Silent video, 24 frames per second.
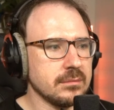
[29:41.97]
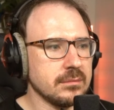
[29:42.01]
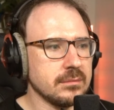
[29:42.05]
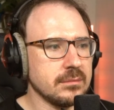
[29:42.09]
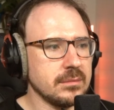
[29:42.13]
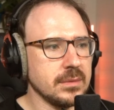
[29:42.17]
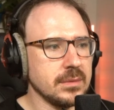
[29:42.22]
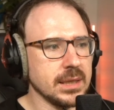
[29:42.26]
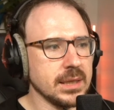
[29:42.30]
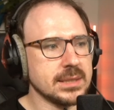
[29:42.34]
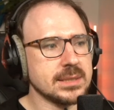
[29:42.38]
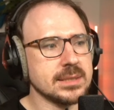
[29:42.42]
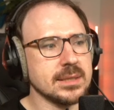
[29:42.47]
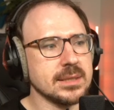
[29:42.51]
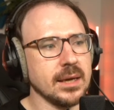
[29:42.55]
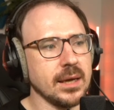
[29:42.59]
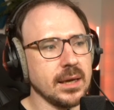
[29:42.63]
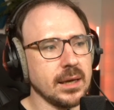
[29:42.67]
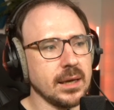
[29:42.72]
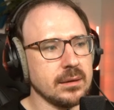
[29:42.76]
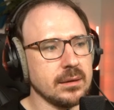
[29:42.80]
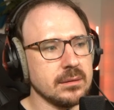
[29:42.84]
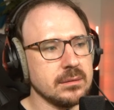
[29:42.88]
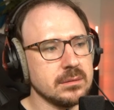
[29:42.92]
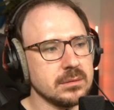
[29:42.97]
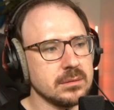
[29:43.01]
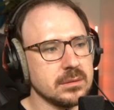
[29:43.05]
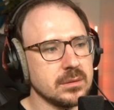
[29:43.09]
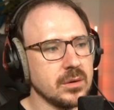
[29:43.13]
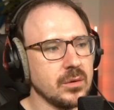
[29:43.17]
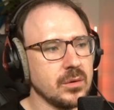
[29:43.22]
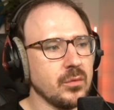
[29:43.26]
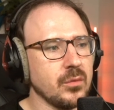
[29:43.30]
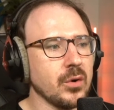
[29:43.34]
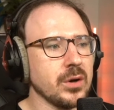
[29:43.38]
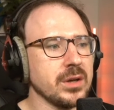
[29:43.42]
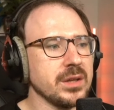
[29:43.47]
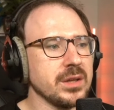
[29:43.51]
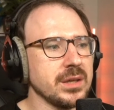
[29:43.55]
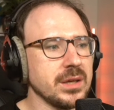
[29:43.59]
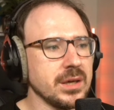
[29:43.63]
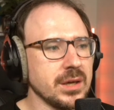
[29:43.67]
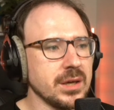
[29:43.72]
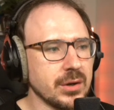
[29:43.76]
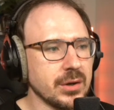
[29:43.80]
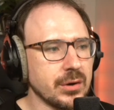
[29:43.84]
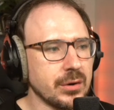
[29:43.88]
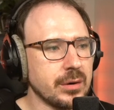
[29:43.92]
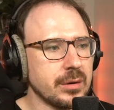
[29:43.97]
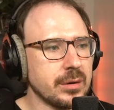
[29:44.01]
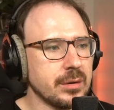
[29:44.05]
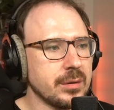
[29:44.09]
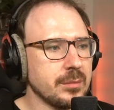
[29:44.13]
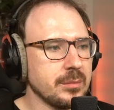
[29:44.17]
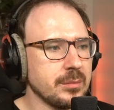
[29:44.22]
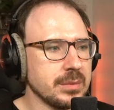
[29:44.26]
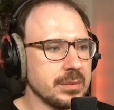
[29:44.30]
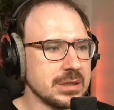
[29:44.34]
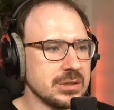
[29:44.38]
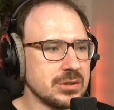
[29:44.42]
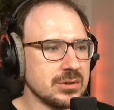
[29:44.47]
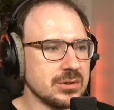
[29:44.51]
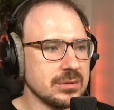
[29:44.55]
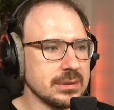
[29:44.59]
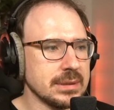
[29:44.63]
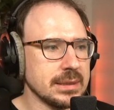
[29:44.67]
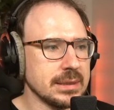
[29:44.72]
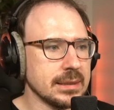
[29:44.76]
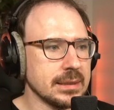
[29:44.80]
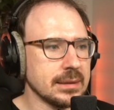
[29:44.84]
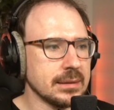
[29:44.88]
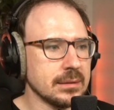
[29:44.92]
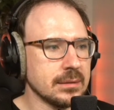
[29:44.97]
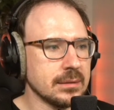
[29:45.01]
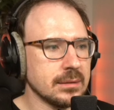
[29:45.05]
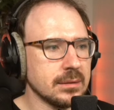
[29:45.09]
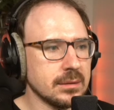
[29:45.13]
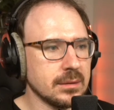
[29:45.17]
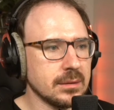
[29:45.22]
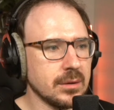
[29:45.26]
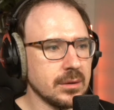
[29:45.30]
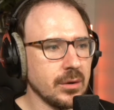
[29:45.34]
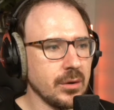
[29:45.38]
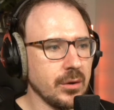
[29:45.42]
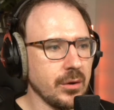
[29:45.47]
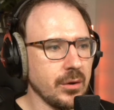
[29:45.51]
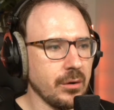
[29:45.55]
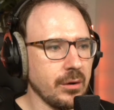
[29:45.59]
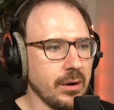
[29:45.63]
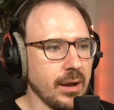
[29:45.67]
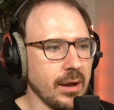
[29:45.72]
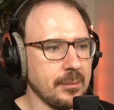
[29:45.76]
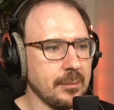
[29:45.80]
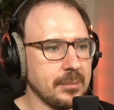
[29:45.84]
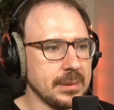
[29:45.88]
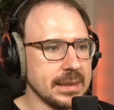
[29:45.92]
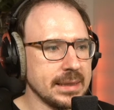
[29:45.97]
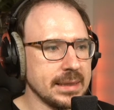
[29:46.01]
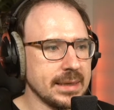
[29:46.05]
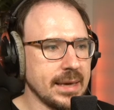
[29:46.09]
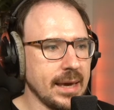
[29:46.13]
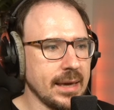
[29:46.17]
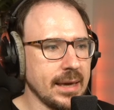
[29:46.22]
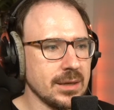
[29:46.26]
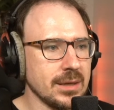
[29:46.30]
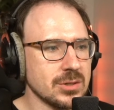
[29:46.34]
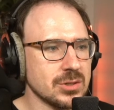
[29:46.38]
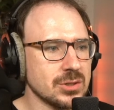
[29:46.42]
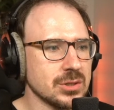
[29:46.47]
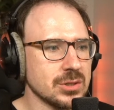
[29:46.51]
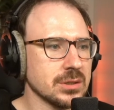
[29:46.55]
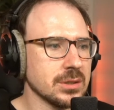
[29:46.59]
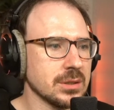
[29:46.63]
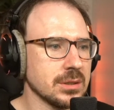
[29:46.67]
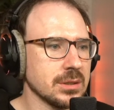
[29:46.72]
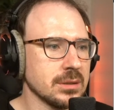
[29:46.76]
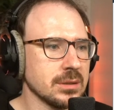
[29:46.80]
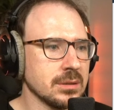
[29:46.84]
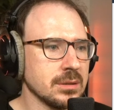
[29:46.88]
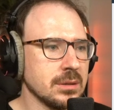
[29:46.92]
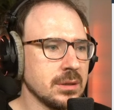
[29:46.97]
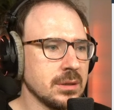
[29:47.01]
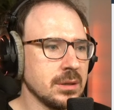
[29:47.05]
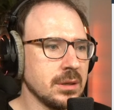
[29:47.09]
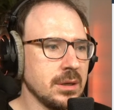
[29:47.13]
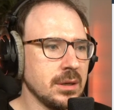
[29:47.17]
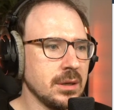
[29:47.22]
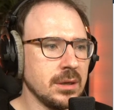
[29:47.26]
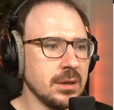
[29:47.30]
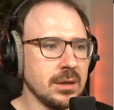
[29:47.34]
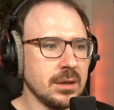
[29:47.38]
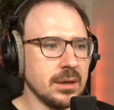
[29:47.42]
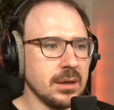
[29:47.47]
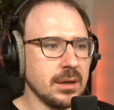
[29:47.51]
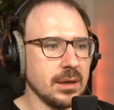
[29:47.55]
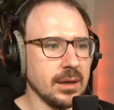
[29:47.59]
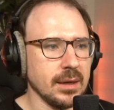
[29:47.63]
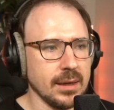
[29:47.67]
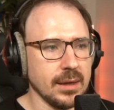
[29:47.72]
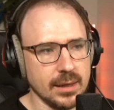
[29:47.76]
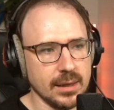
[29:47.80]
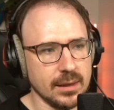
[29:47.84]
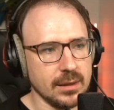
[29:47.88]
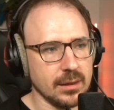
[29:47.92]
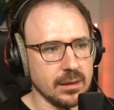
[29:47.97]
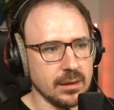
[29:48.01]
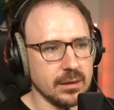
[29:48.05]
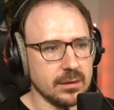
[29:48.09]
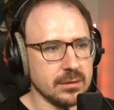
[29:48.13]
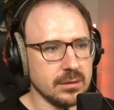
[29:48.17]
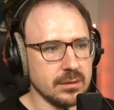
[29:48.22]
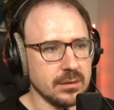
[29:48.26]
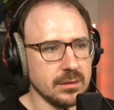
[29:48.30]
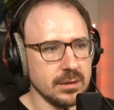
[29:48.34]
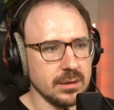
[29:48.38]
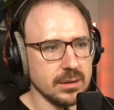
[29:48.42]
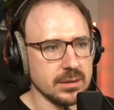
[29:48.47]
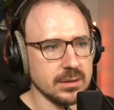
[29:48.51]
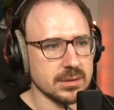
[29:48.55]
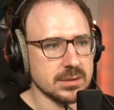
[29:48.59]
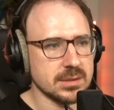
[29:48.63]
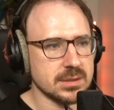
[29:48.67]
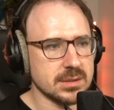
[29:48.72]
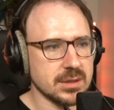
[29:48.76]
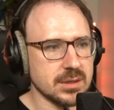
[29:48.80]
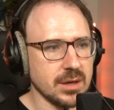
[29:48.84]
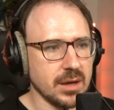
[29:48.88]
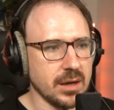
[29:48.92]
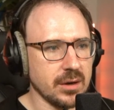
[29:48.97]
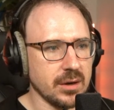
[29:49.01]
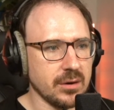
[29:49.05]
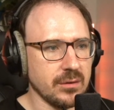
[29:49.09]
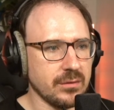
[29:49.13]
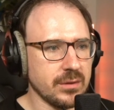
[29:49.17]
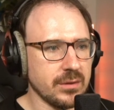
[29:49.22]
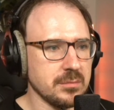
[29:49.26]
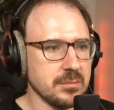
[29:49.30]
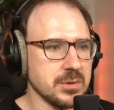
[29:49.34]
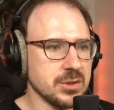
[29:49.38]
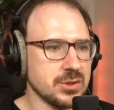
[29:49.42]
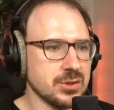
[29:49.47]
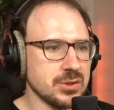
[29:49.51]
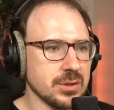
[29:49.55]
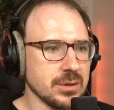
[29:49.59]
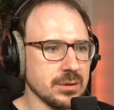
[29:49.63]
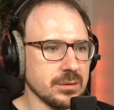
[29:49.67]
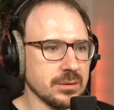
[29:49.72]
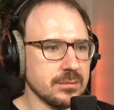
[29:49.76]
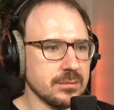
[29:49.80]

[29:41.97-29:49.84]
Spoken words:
let's say, 1 year between her application and the start of the mission.